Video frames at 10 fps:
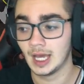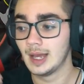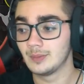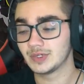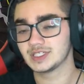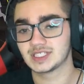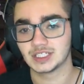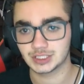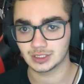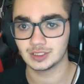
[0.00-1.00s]
but
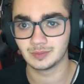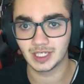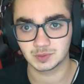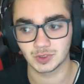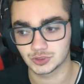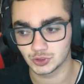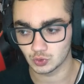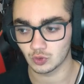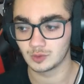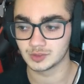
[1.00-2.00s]
essentially the Magepunk 2
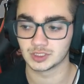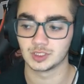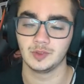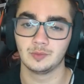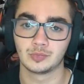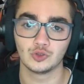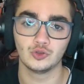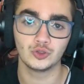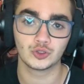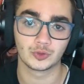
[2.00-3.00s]
chromas are going to be
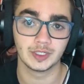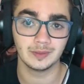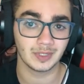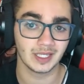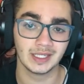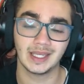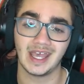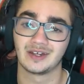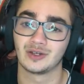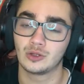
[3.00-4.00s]
blue, green, pink,
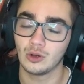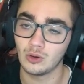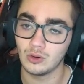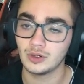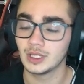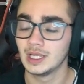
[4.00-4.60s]
and gold.